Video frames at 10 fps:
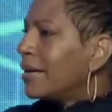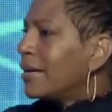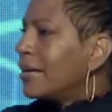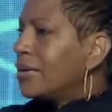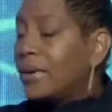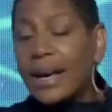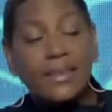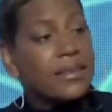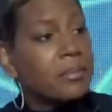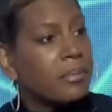who had
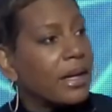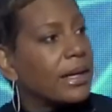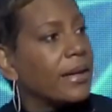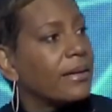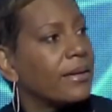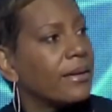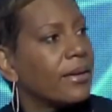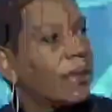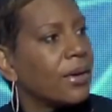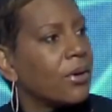some money,
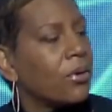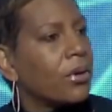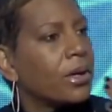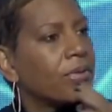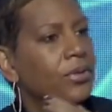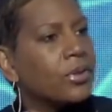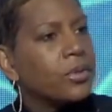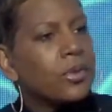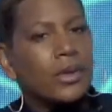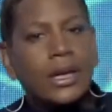or if you
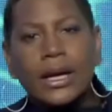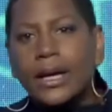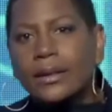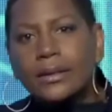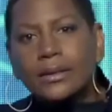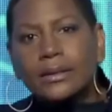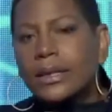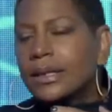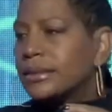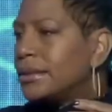were like
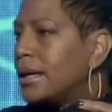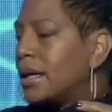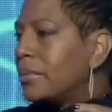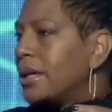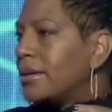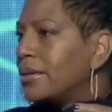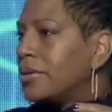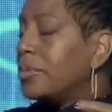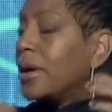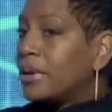Cousin Tommy, who
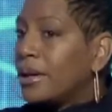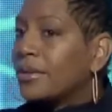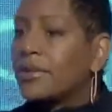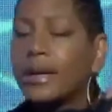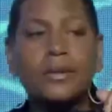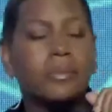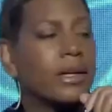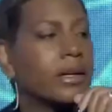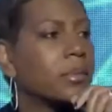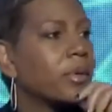probably also has some
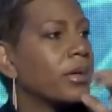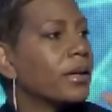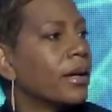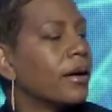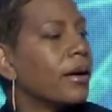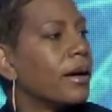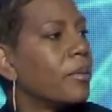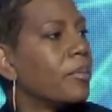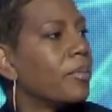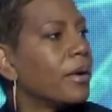money, but
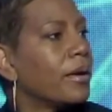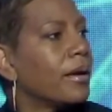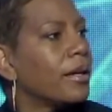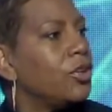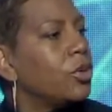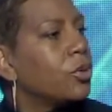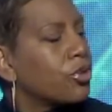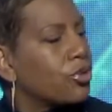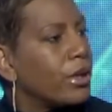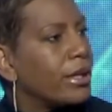you are
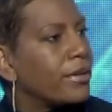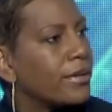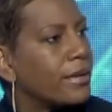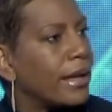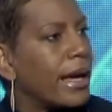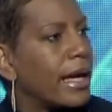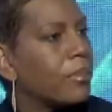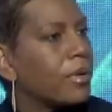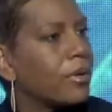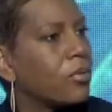treated the same
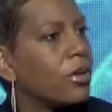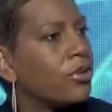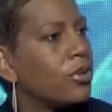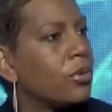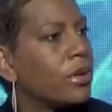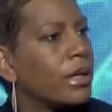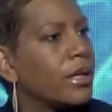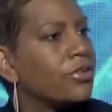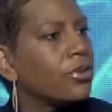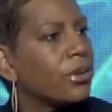when you
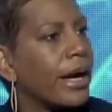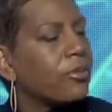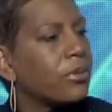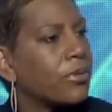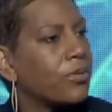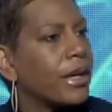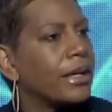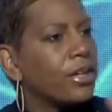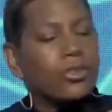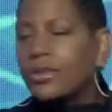interact with the
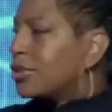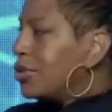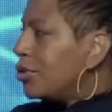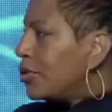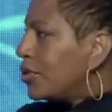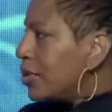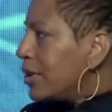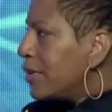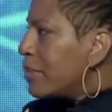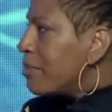financial institution. So it
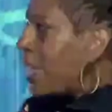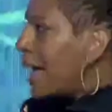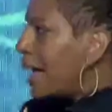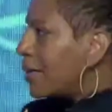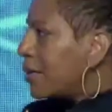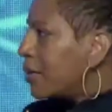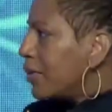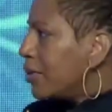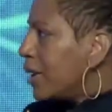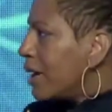doesn't matter whether
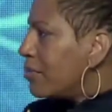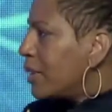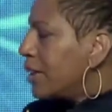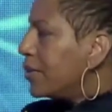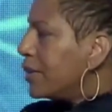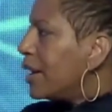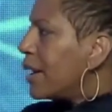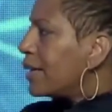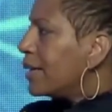you have money or not.